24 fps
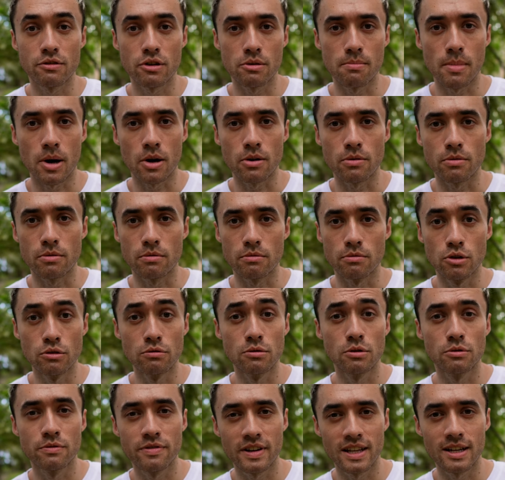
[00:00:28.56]
remote
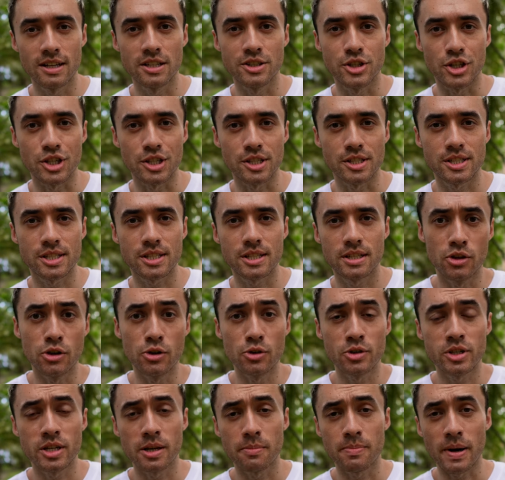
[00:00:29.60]
rural villages, usually